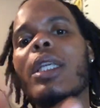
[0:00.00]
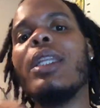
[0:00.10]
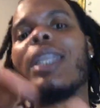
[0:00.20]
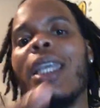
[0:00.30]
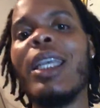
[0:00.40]

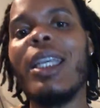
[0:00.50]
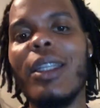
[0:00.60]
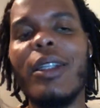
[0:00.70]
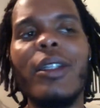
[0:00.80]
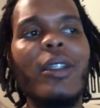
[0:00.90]

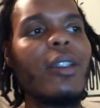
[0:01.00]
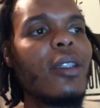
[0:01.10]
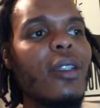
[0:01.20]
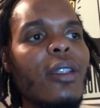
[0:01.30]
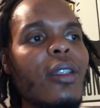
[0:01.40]
Then,
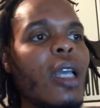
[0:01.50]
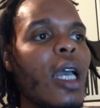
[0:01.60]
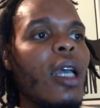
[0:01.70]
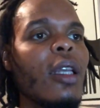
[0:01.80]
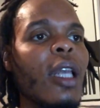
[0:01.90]

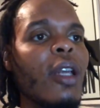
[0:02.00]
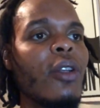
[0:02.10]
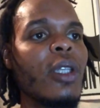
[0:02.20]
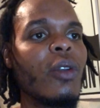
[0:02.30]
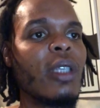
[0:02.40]
not
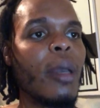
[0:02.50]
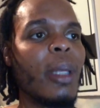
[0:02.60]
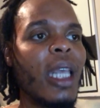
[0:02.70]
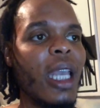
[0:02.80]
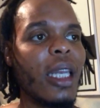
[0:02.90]
only on top of
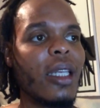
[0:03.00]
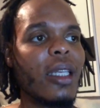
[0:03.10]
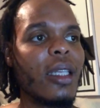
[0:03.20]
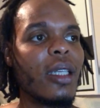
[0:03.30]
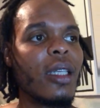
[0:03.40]
that,
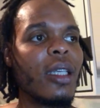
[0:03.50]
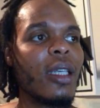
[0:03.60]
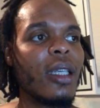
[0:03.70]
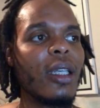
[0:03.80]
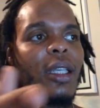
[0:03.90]

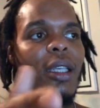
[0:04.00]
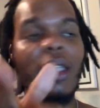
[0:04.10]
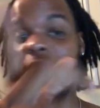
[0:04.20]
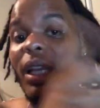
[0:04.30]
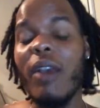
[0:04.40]

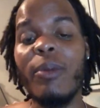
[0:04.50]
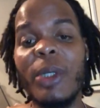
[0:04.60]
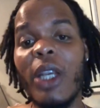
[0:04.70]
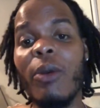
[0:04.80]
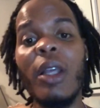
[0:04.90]
aside from
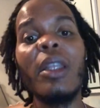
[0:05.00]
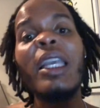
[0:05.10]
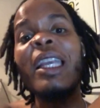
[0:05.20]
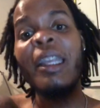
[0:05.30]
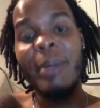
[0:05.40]
Jackie Robinson,
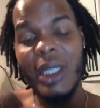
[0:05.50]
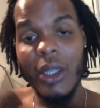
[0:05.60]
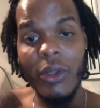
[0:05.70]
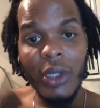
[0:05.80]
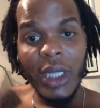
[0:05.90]
Emmett Till
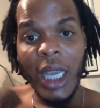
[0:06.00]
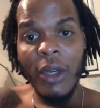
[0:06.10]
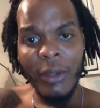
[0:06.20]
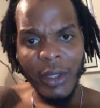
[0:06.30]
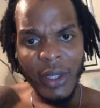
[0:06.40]
just died
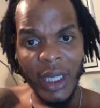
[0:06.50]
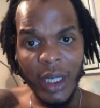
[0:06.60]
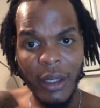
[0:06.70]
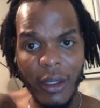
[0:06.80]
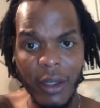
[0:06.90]
on this day.
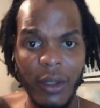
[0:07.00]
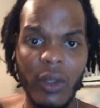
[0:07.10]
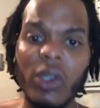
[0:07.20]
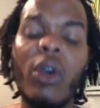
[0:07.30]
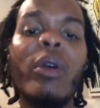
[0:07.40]

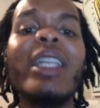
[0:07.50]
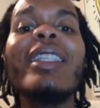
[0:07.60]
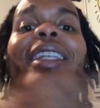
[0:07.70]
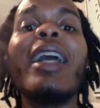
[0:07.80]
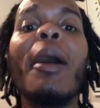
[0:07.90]
So
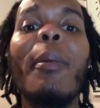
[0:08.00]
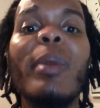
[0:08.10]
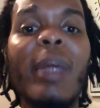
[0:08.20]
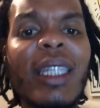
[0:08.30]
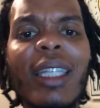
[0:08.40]
it's
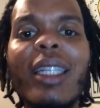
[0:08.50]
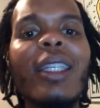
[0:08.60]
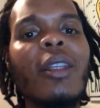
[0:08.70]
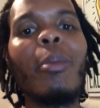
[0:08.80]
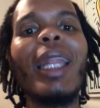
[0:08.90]
basically it's
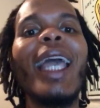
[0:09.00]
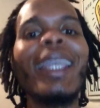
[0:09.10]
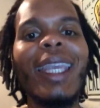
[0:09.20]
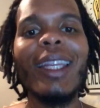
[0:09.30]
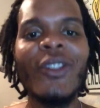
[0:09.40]
a Black
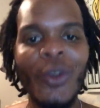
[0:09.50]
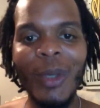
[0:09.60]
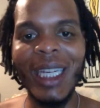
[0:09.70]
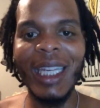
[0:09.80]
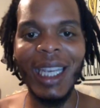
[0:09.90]
History
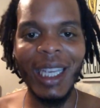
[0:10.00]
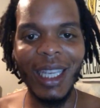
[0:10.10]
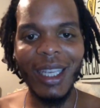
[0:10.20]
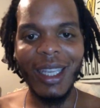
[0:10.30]
Day.